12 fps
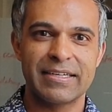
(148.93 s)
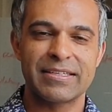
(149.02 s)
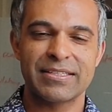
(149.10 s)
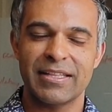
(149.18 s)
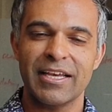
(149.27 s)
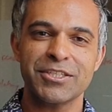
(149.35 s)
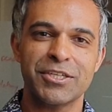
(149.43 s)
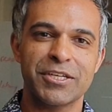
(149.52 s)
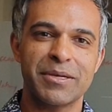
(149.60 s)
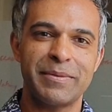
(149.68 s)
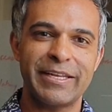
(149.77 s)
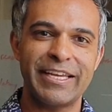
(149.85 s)
selection
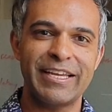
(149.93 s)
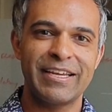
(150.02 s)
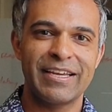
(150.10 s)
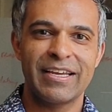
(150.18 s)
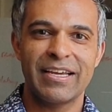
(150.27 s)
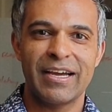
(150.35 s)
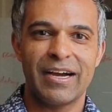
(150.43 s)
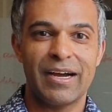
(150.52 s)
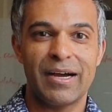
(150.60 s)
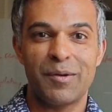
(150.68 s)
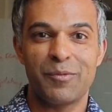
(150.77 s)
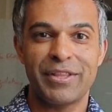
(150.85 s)
committee,
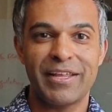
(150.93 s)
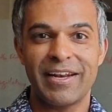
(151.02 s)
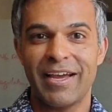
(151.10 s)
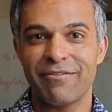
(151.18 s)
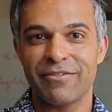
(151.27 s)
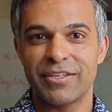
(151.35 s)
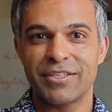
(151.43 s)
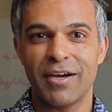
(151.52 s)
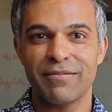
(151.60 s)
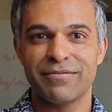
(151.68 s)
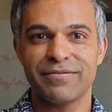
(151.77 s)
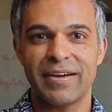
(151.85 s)
we then have the
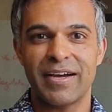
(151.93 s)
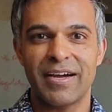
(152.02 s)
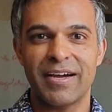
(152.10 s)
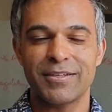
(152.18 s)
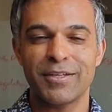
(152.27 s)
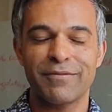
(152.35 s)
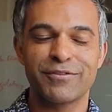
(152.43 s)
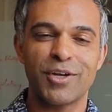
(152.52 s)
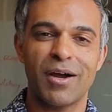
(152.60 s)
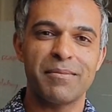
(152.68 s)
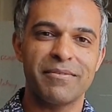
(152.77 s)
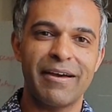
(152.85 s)
tough
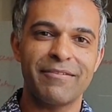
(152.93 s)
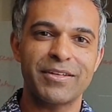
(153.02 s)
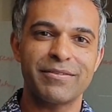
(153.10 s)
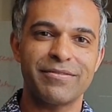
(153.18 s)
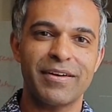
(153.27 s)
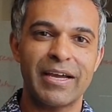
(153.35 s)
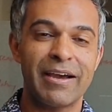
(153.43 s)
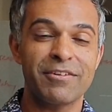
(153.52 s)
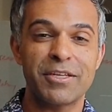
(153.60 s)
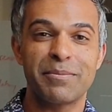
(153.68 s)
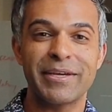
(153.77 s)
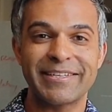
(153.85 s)
job of having
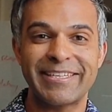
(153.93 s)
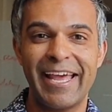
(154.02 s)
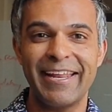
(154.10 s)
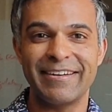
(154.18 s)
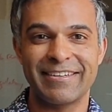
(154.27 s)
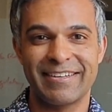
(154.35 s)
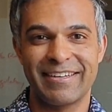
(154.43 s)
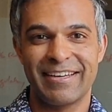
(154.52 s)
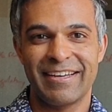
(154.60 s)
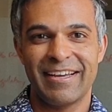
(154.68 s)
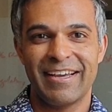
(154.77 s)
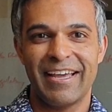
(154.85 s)
to pick 10,
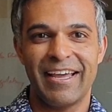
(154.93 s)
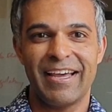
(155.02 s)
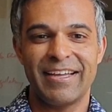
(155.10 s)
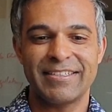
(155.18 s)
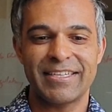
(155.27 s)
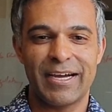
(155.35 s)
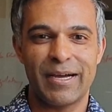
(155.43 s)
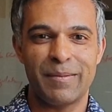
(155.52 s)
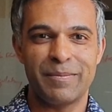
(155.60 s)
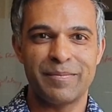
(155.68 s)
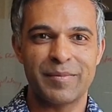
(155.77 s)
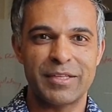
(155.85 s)

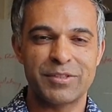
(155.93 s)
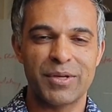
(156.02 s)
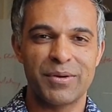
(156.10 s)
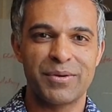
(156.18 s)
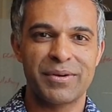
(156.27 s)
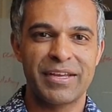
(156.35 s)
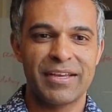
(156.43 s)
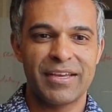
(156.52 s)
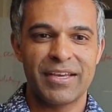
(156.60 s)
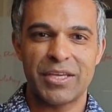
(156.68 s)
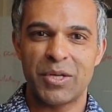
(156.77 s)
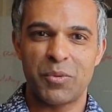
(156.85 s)
and so
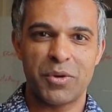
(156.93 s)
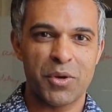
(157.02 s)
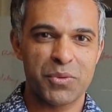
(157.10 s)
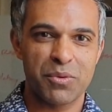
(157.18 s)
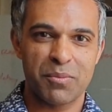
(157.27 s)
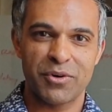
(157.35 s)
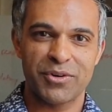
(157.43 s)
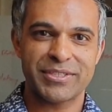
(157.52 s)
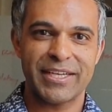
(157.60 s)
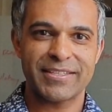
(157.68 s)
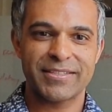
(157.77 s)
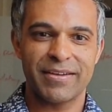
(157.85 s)
we go through a
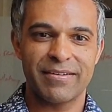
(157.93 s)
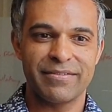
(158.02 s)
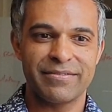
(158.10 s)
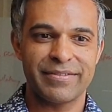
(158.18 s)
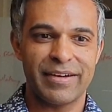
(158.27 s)
process of